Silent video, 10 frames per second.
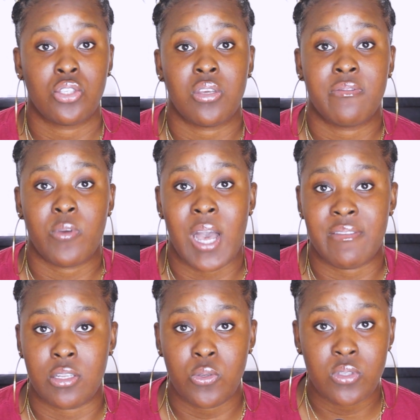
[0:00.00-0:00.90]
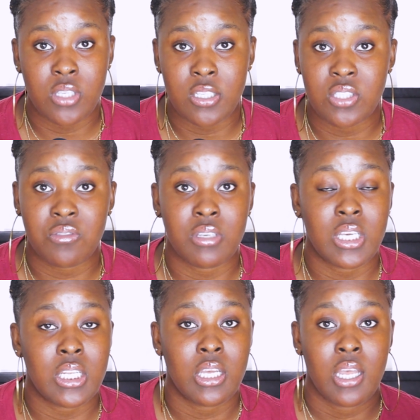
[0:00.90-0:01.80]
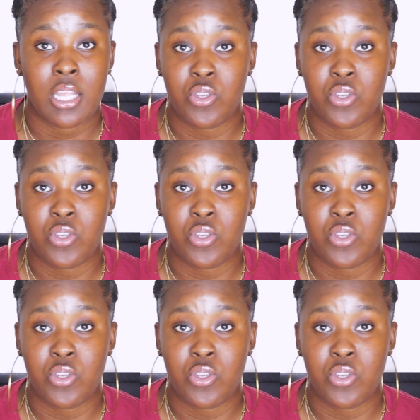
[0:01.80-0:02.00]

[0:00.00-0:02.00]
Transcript: So if you have a new sunscreen,